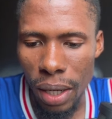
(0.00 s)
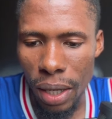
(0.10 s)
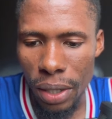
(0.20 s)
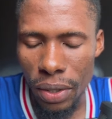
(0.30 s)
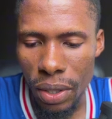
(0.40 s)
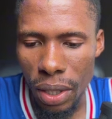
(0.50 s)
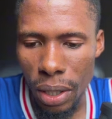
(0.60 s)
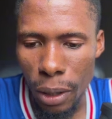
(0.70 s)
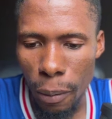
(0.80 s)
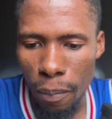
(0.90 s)
And
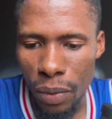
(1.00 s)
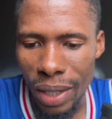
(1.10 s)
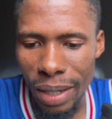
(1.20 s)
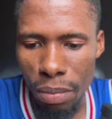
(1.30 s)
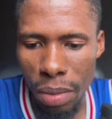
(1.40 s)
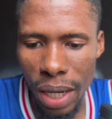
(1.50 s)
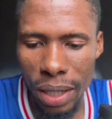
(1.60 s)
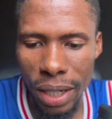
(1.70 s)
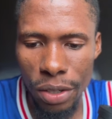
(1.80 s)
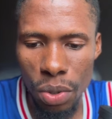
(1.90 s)
that
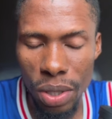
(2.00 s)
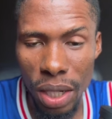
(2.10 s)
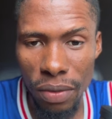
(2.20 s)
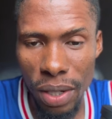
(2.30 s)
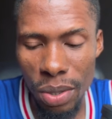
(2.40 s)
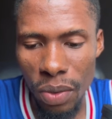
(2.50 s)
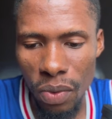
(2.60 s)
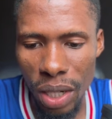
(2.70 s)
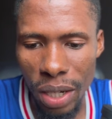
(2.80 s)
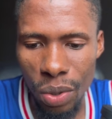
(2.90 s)
man, that new signing of
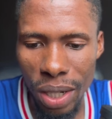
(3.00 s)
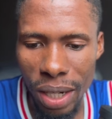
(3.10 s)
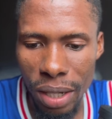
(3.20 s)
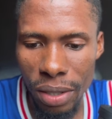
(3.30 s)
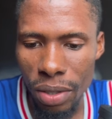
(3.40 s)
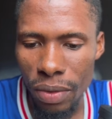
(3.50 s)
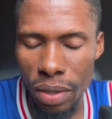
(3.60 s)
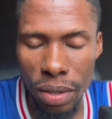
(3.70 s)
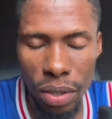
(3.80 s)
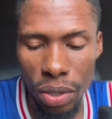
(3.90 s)
Aston Villa, Onana,
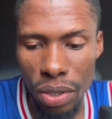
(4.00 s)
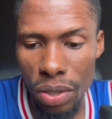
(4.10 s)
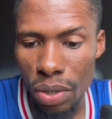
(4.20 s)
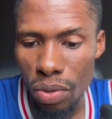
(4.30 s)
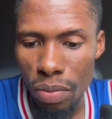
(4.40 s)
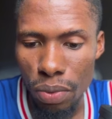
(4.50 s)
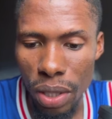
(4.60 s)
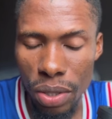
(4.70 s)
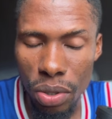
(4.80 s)
continues to impress,